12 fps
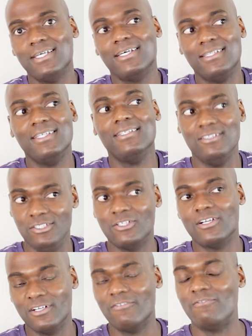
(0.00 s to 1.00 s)
yeah,
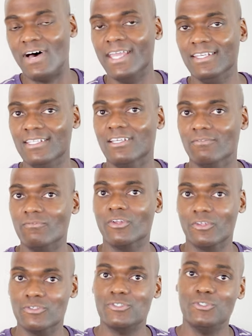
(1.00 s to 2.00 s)
you're gonna find it for
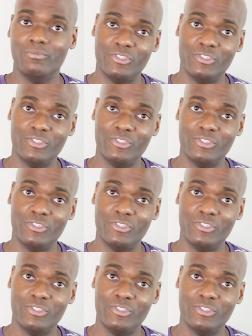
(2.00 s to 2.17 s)
those two